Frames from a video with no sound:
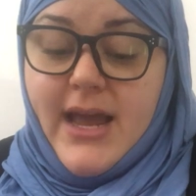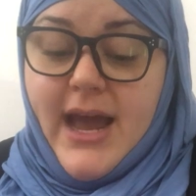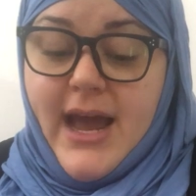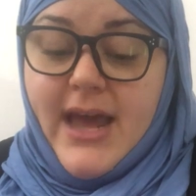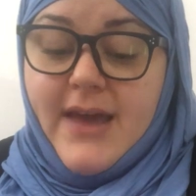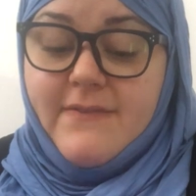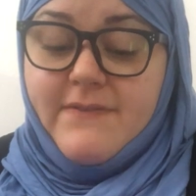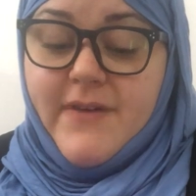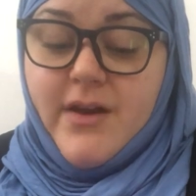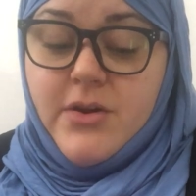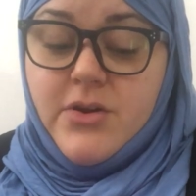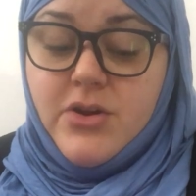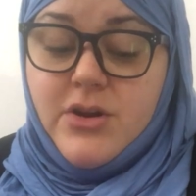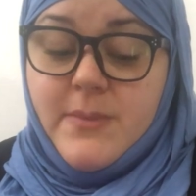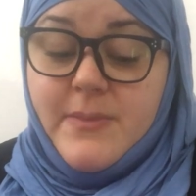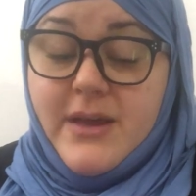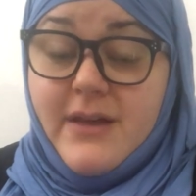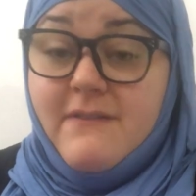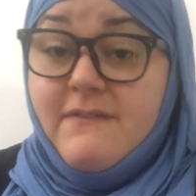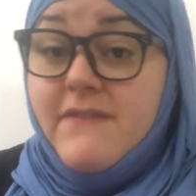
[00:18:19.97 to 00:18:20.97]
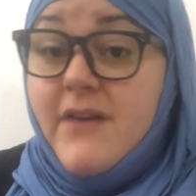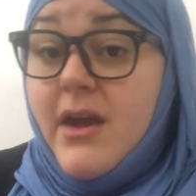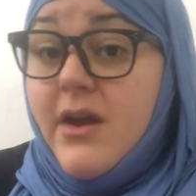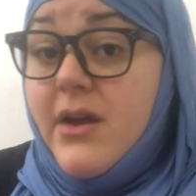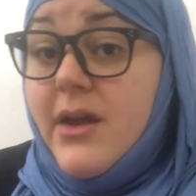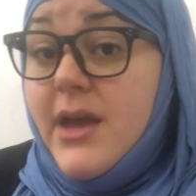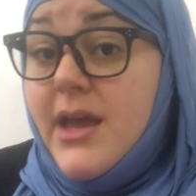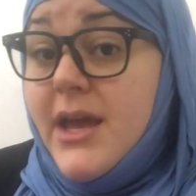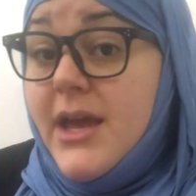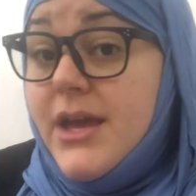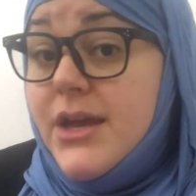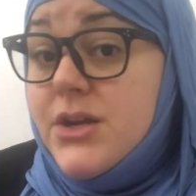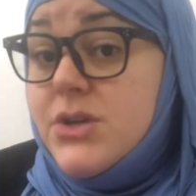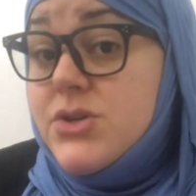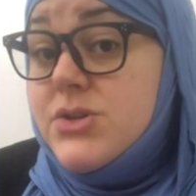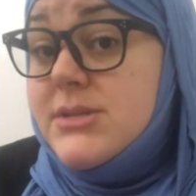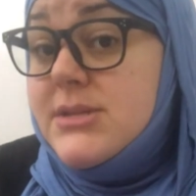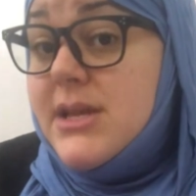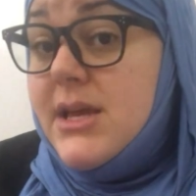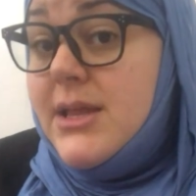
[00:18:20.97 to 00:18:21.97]
I have found her to be a very
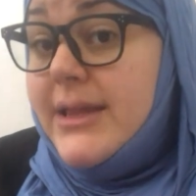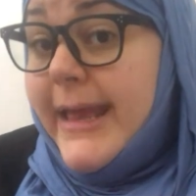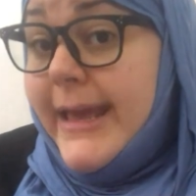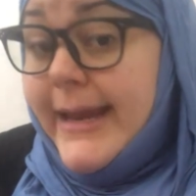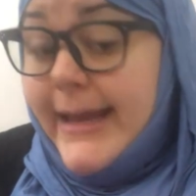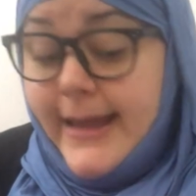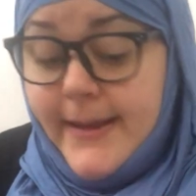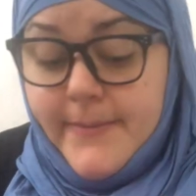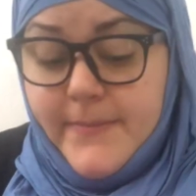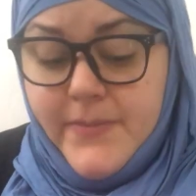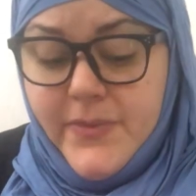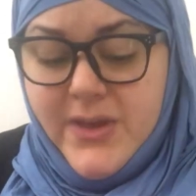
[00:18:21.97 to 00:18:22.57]
interesting lady.